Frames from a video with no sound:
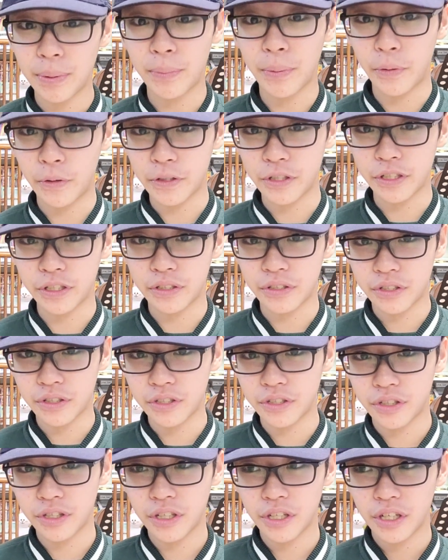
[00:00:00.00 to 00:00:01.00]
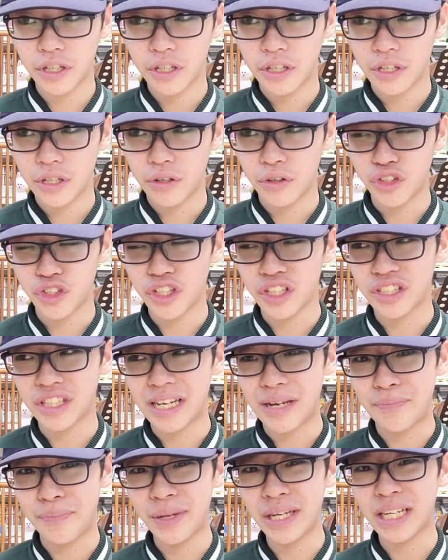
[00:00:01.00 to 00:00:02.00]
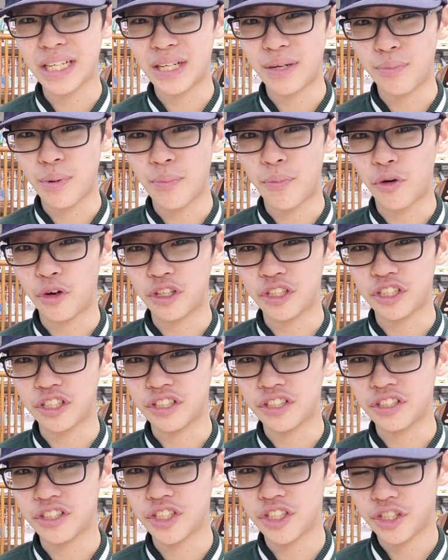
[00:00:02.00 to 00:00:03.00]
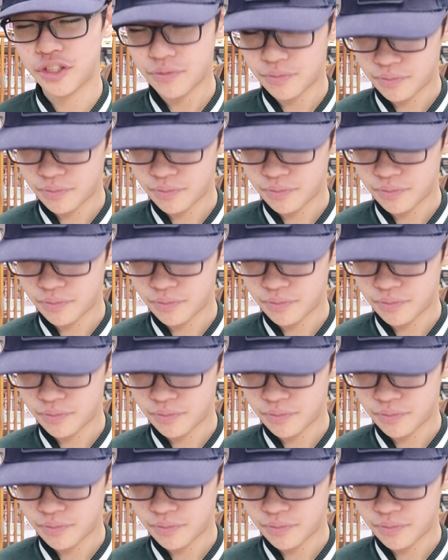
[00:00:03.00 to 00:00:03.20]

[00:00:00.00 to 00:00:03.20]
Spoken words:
proportions, or should I say bigger proportions?